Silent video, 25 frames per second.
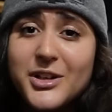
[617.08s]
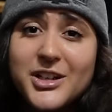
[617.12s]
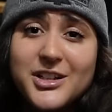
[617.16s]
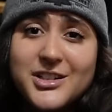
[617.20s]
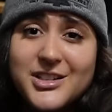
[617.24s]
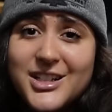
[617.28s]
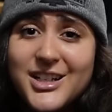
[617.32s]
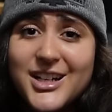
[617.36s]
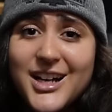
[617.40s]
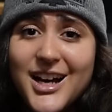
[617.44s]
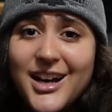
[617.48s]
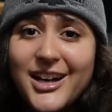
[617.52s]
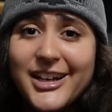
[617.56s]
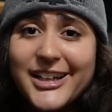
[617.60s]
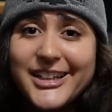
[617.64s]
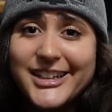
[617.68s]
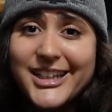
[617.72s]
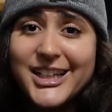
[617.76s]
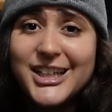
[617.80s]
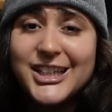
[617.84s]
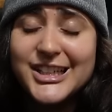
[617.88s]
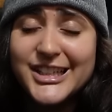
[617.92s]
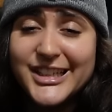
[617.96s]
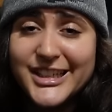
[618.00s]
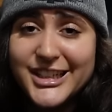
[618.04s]
because it got
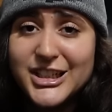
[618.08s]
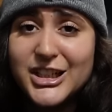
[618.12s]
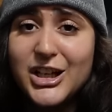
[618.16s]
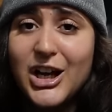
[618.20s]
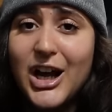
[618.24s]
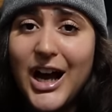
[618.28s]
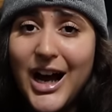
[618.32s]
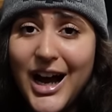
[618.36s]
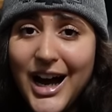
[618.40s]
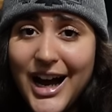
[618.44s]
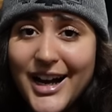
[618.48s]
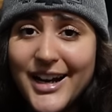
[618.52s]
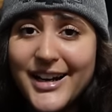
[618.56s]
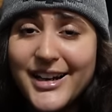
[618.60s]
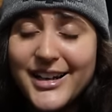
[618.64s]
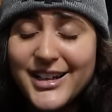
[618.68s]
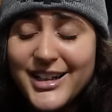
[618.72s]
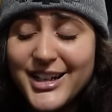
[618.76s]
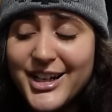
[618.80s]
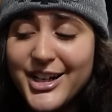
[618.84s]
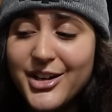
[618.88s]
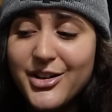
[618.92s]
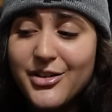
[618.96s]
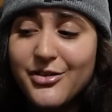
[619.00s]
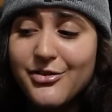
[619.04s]
a little hot in
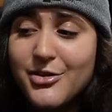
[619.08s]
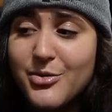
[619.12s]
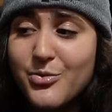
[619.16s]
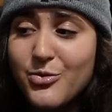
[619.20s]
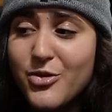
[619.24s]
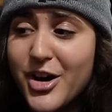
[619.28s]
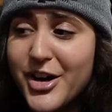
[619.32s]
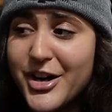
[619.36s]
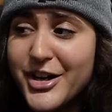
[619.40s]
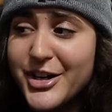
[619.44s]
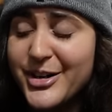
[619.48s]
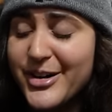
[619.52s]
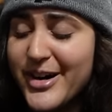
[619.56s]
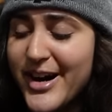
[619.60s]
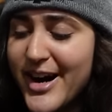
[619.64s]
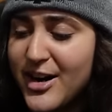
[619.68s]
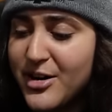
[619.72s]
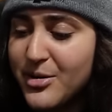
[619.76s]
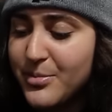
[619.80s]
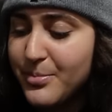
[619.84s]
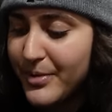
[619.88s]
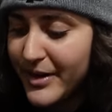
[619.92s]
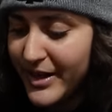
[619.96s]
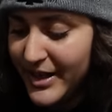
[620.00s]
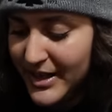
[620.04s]
here from running
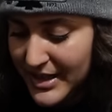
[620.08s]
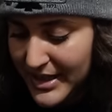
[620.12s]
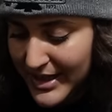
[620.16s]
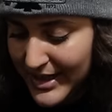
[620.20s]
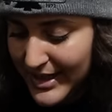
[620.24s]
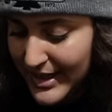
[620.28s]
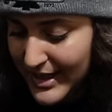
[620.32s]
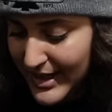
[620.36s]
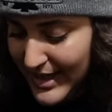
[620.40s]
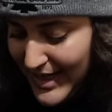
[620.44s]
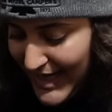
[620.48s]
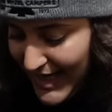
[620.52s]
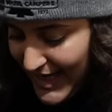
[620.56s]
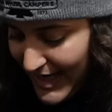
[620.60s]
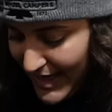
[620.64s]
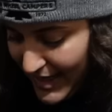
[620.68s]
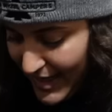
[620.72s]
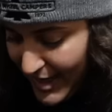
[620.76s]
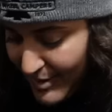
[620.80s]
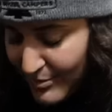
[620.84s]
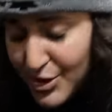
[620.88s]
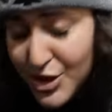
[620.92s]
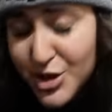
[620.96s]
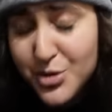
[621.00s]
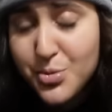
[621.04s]
around. But
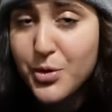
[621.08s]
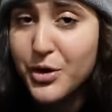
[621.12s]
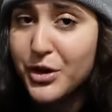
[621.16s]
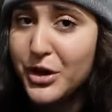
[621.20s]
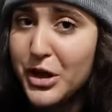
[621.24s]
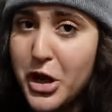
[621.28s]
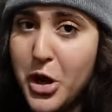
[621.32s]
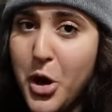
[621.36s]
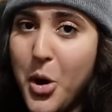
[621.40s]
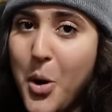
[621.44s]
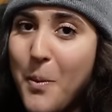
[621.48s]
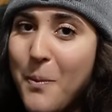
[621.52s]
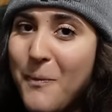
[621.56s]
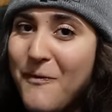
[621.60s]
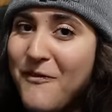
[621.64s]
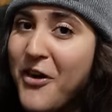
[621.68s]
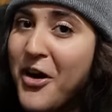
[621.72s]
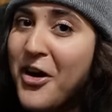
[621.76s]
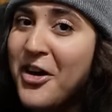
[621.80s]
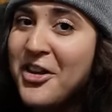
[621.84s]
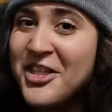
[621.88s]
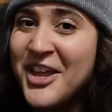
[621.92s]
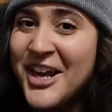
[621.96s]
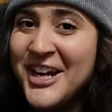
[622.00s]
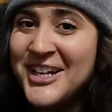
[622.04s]
I'm just really
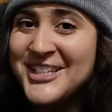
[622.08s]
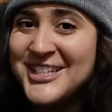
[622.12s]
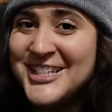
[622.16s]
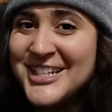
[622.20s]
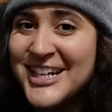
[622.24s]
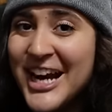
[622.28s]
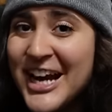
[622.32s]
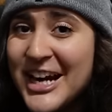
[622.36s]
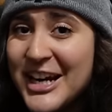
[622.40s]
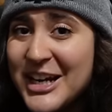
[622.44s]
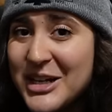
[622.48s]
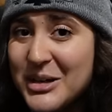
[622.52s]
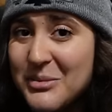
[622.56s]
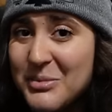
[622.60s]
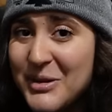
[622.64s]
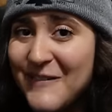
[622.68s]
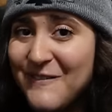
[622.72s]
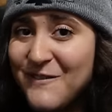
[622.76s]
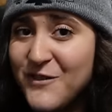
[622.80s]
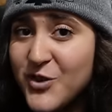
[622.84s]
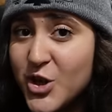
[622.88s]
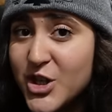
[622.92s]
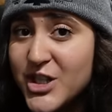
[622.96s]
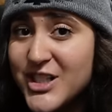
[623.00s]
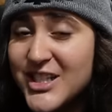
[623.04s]
hopeful that it's not gonna be
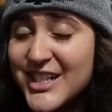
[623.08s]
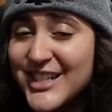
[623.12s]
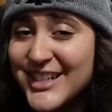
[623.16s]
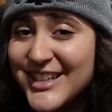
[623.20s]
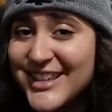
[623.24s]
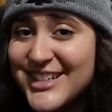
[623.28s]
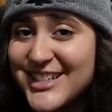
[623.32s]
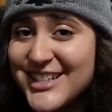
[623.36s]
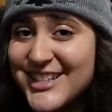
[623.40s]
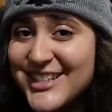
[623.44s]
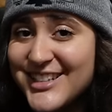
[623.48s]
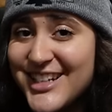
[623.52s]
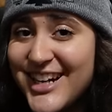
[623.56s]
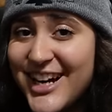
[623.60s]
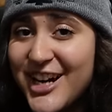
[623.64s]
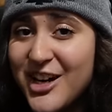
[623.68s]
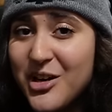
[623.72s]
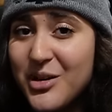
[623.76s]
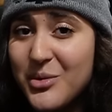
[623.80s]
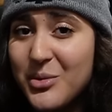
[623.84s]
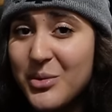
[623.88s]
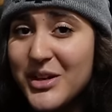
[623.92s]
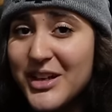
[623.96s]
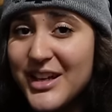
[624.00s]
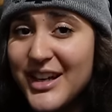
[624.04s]
freezing this
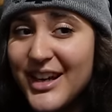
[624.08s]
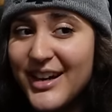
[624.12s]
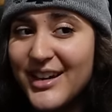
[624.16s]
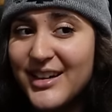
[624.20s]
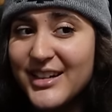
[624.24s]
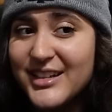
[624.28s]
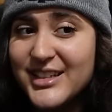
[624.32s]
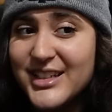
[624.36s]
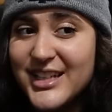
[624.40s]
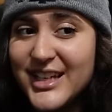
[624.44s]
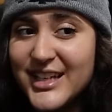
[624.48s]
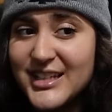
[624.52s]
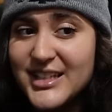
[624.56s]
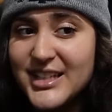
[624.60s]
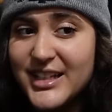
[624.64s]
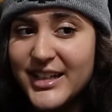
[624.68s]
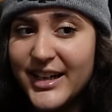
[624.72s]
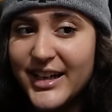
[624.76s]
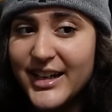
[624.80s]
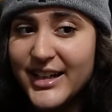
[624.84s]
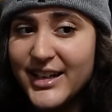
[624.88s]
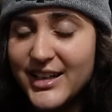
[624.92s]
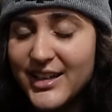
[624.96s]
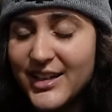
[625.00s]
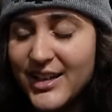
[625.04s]
entire weekend. And
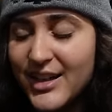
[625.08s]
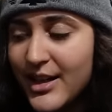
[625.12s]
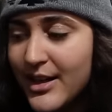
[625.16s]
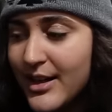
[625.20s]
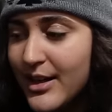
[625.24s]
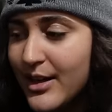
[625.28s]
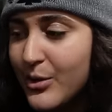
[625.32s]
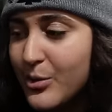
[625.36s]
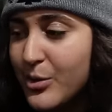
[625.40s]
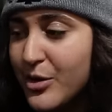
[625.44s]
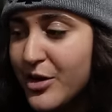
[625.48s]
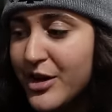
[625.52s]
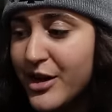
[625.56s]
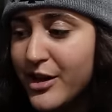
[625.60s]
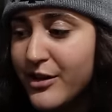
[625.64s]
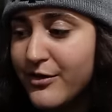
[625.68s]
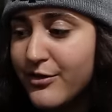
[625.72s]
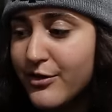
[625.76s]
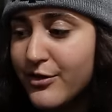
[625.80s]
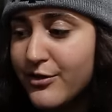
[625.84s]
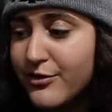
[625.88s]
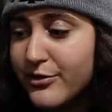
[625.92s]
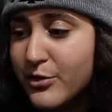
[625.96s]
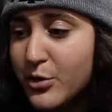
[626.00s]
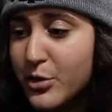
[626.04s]
tonight, we're here
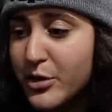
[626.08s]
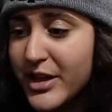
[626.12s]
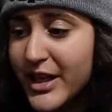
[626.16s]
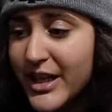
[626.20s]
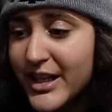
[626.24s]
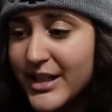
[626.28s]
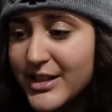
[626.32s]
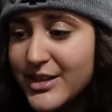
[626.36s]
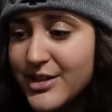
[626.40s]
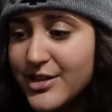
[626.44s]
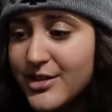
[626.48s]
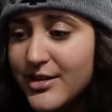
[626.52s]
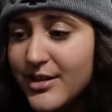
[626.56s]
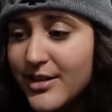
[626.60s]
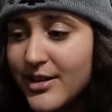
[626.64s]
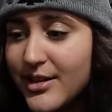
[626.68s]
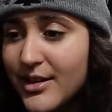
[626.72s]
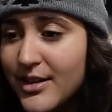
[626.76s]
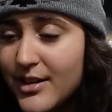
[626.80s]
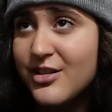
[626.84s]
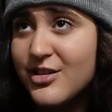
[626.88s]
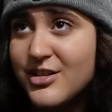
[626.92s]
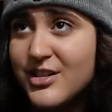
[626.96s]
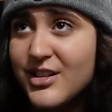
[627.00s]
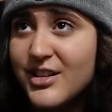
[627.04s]
for 4 days,
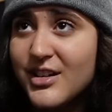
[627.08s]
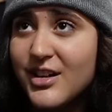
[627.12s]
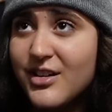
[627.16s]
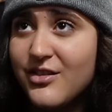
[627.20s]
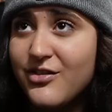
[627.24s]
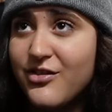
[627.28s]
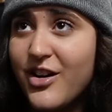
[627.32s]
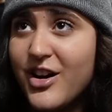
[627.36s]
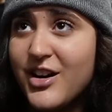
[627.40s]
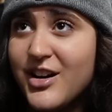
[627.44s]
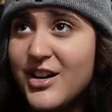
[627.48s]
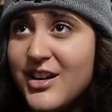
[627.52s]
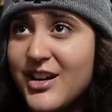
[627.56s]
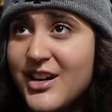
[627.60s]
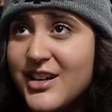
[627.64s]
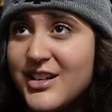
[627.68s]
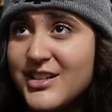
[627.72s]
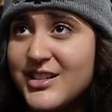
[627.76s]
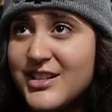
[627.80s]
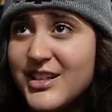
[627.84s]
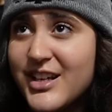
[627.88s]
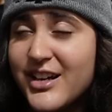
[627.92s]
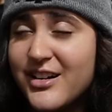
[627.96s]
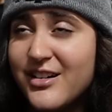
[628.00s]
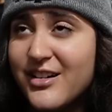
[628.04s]
Thursday night, Friday night,
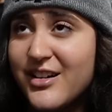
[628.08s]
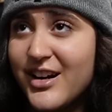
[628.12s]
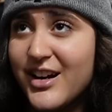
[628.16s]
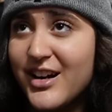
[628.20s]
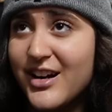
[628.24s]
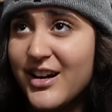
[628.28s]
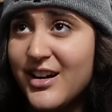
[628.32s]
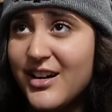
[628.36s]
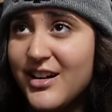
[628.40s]
Saturday